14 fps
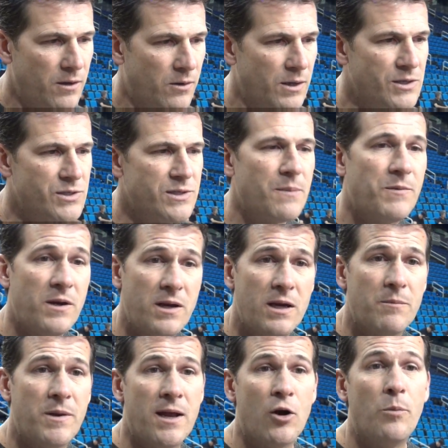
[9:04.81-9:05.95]
you know, accepting
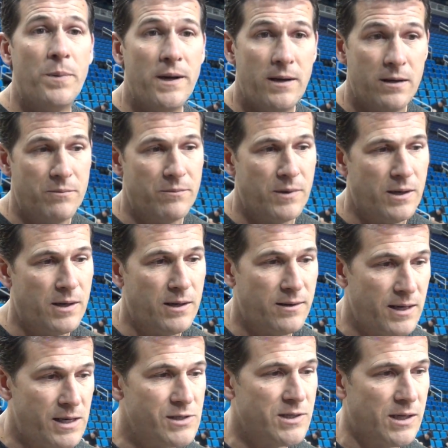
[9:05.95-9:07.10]
him and helping him. And I
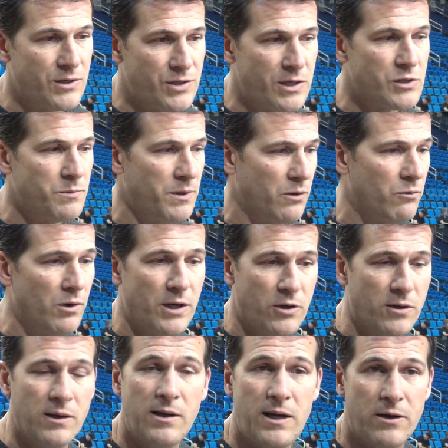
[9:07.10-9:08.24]
think he's got a chance to be a really
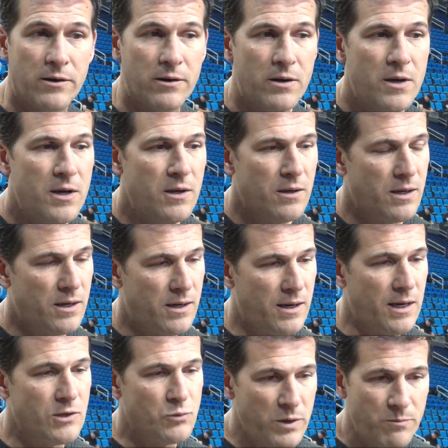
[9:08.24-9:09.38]
good leader
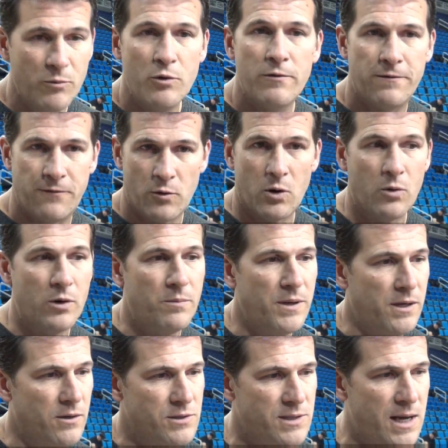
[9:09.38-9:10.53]
as we move forward,
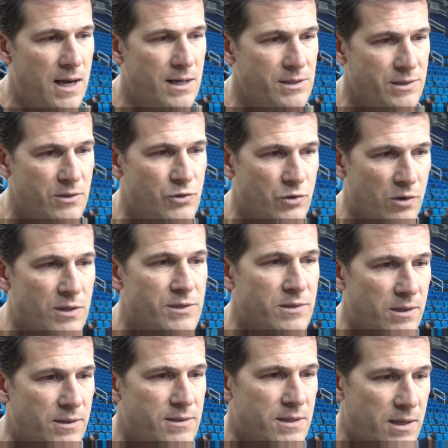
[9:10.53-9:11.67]
because guys can trust
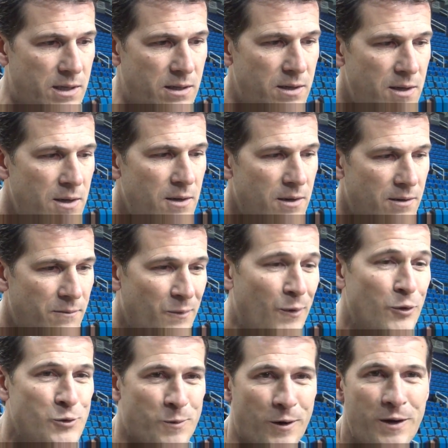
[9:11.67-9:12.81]
that, for the
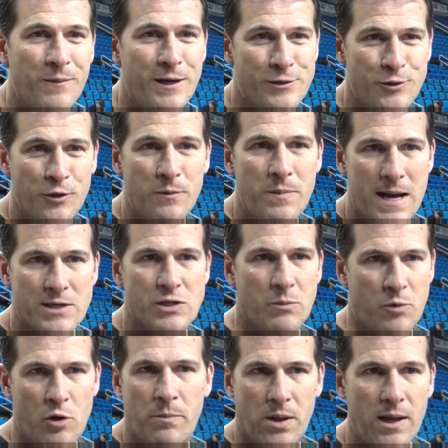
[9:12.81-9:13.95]
most part, he makes good
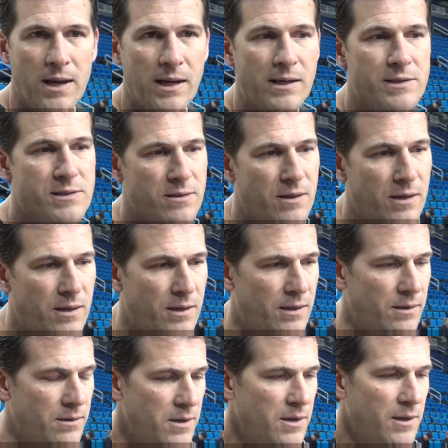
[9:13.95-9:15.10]
basketball plays.
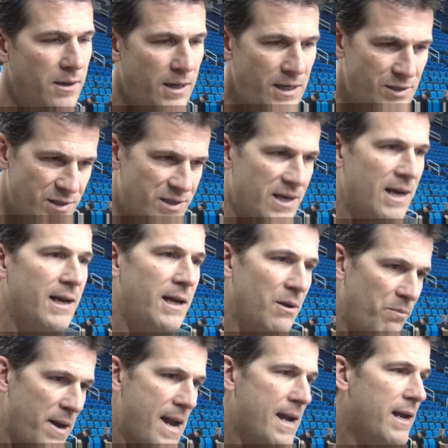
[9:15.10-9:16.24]
And he's just got to
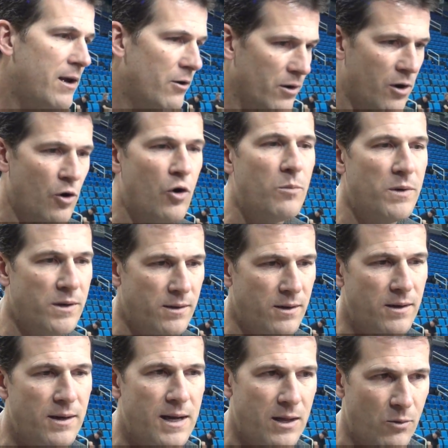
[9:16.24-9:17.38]
get back here at home.
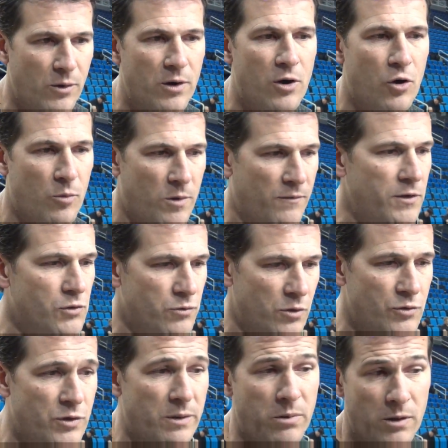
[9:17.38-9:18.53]
And now that we're at home off this
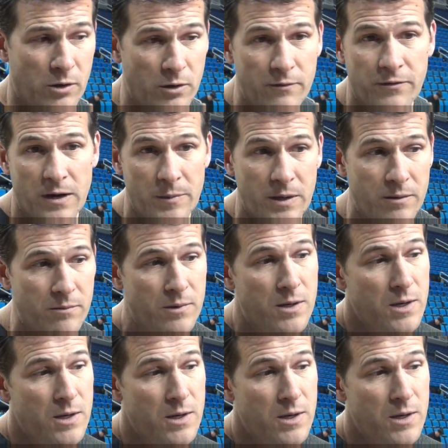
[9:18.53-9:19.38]
road trip, learn from it,